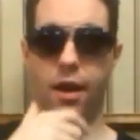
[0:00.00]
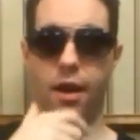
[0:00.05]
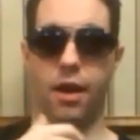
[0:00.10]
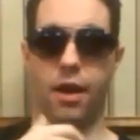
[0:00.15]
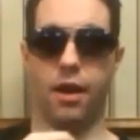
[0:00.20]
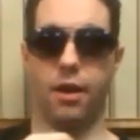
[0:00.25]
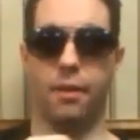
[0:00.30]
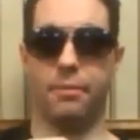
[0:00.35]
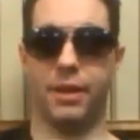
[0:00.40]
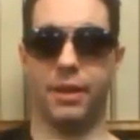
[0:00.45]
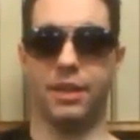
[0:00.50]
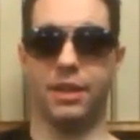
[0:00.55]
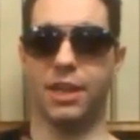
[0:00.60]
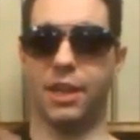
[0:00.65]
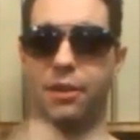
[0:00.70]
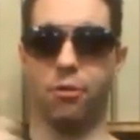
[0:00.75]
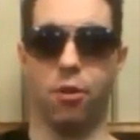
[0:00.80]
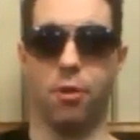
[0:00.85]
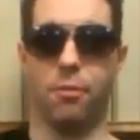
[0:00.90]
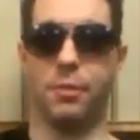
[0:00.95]
Uh, because
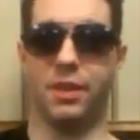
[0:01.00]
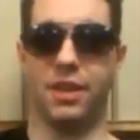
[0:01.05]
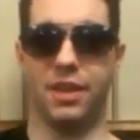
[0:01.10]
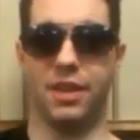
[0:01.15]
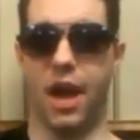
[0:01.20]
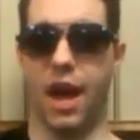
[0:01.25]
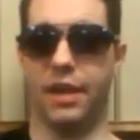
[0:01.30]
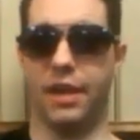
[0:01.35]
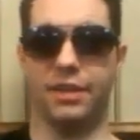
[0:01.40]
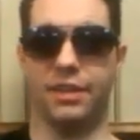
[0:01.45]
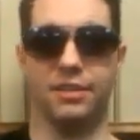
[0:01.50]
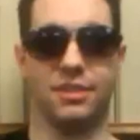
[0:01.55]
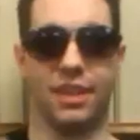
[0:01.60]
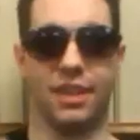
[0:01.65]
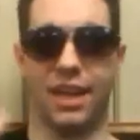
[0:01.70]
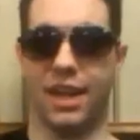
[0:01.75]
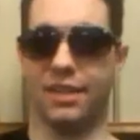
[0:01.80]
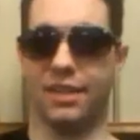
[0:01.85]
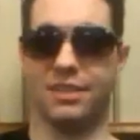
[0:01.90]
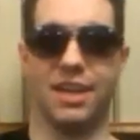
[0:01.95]
I grew up in the 90s,
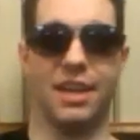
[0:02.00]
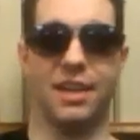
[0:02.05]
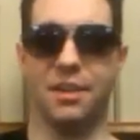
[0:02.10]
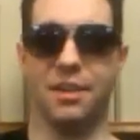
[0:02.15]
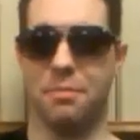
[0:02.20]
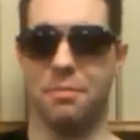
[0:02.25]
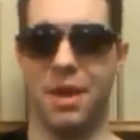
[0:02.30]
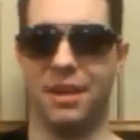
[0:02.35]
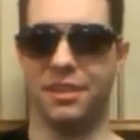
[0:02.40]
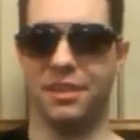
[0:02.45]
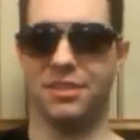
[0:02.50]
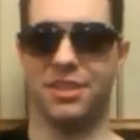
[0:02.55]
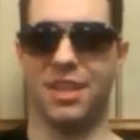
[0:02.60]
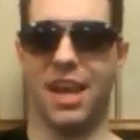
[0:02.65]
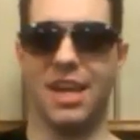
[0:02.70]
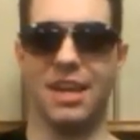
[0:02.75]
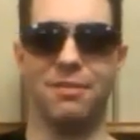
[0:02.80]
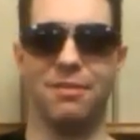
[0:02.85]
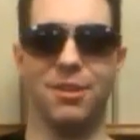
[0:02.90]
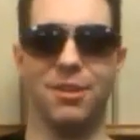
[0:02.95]
I gotta say Independence
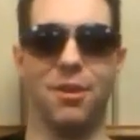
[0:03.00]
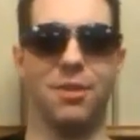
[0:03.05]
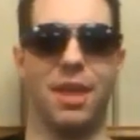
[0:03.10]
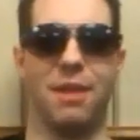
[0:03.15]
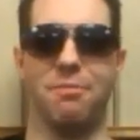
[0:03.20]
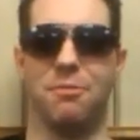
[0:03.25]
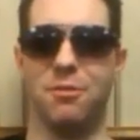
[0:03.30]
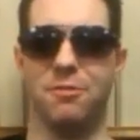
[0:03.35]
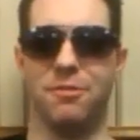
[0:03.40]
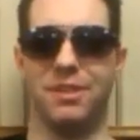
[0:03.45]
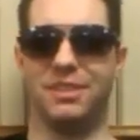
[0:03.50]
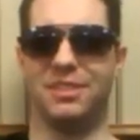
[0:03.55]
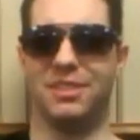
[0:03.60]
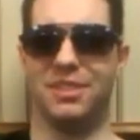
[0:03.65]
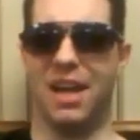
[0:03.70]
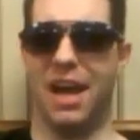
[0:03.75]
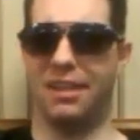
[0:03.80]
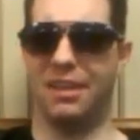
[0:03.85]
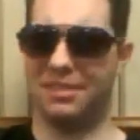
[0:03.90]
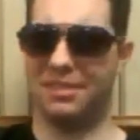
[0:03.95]
Day, even though that
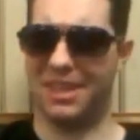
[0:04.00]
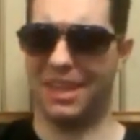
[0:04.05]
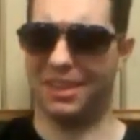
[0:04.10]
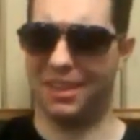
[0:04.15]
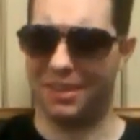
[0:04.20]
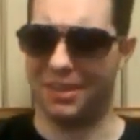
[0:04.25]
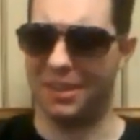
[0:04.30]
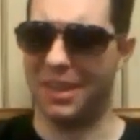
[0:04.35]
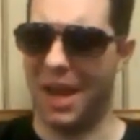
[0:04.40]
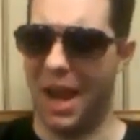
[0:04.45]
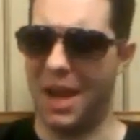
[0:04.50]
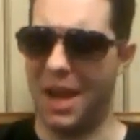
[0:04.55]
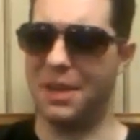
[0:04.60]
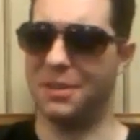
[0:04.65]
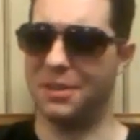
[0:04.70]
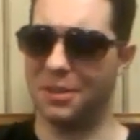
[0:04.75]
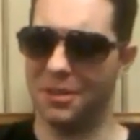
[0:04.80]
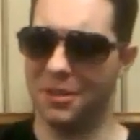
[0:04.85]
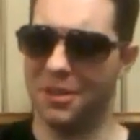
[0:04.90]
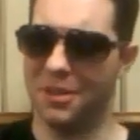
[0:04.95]
movie's not technically
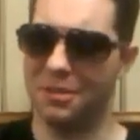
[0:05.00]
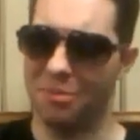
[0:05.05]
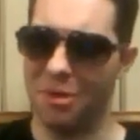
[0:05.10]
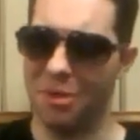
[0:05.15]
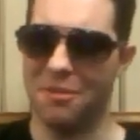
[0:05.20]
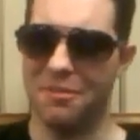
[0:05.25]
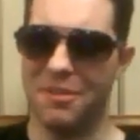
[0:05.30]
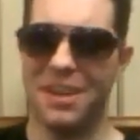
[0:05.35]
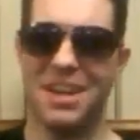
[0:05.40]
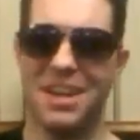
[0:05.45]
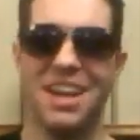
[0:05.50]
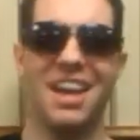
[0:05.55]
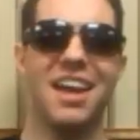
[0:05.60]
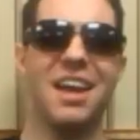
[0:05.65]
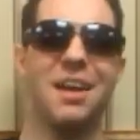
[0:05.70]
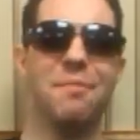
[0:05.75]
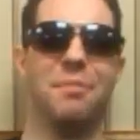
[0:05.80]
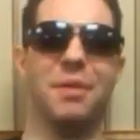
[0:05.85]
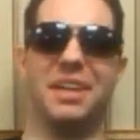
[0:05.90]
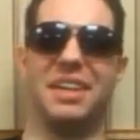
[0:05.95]
a good movie,
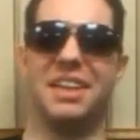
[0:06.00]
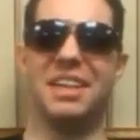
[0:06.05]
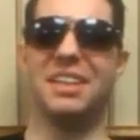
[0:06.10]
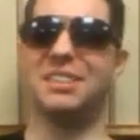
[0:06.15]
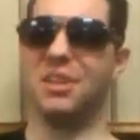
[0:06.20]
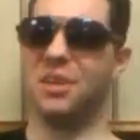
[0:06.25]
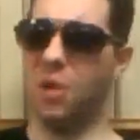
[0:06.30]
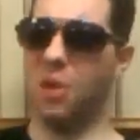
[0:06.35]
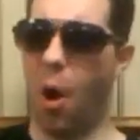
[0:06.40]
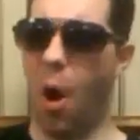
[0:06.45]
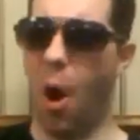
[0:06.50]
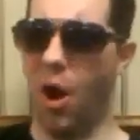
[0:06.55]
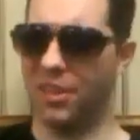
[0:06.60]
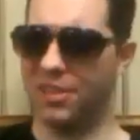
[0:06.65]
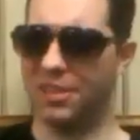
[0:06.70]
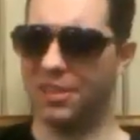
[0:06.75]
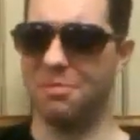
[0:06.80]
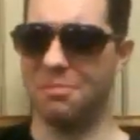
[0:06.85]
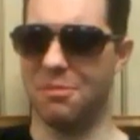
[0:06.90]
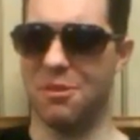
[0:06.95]
but it is an
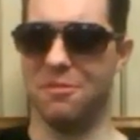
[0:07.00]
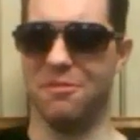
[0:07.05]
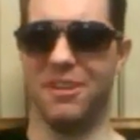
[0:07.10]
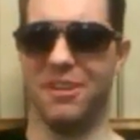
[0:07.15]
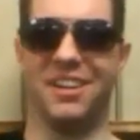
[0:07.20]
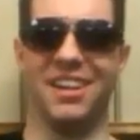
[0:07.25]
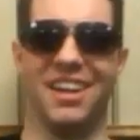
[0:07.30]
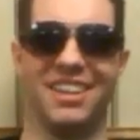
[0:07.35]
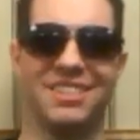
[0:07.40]
awesome movie.